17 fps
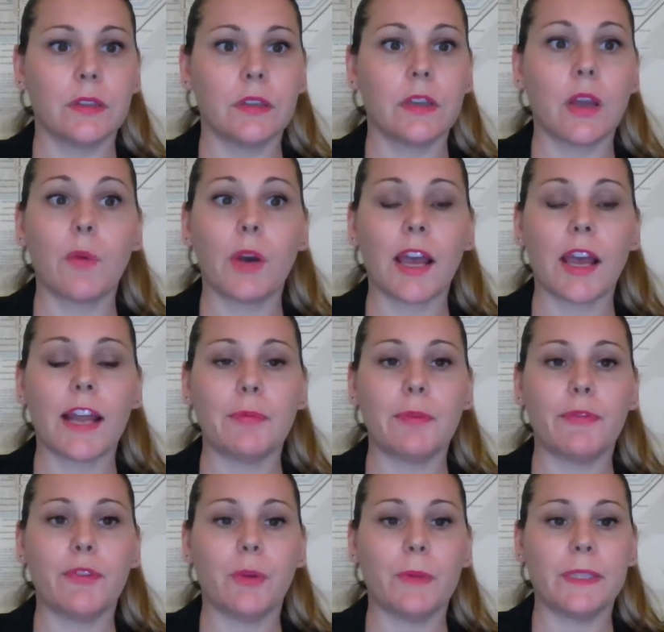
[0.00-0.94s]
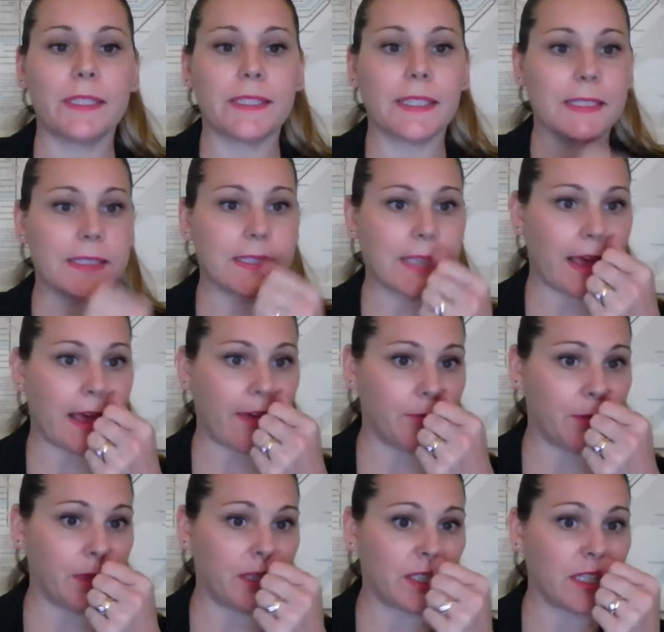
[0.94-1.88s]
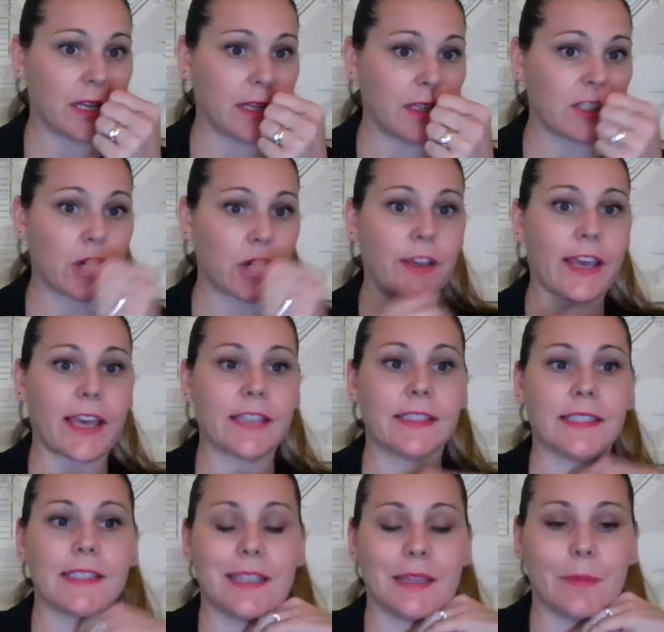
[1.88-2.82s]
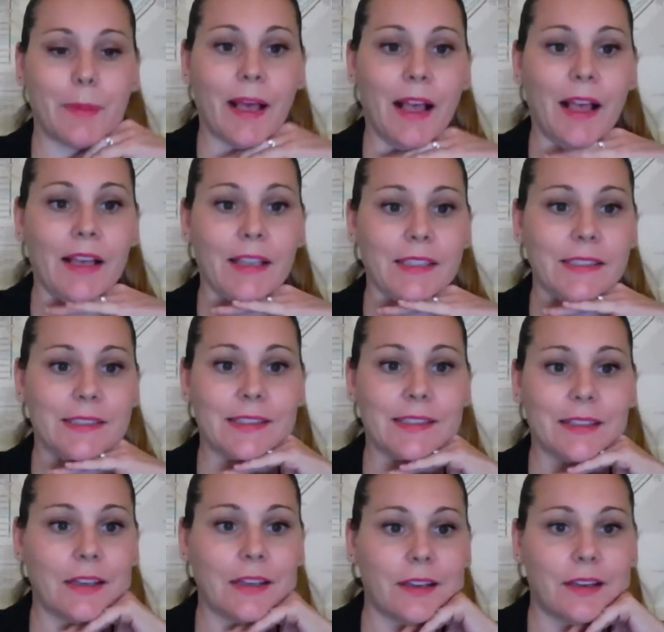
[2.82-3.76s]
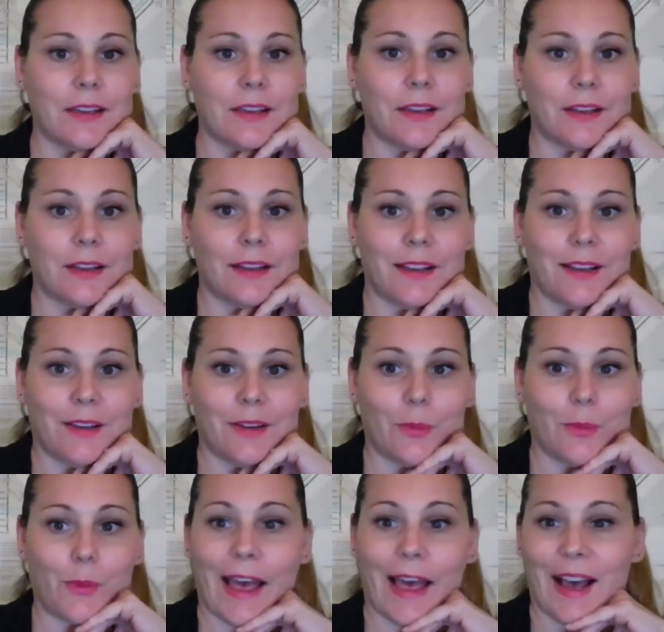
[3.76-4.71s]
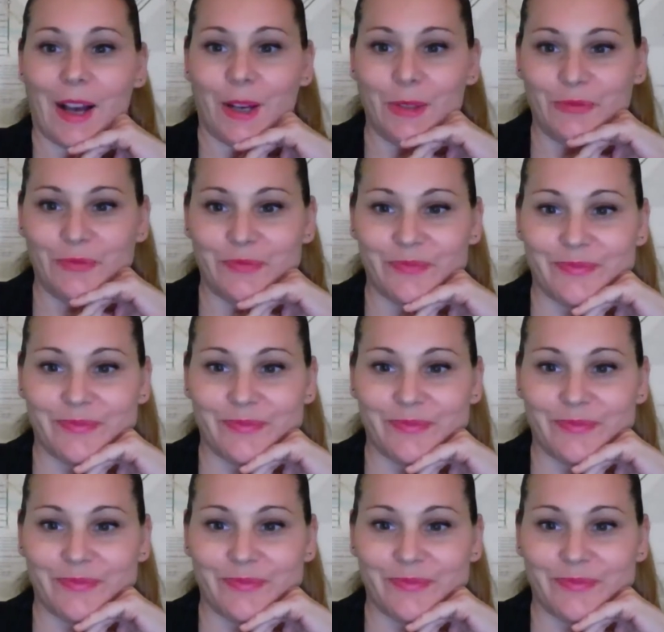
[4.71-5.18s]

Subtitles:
No, what kind of performances have been in showcases in the past? Wow.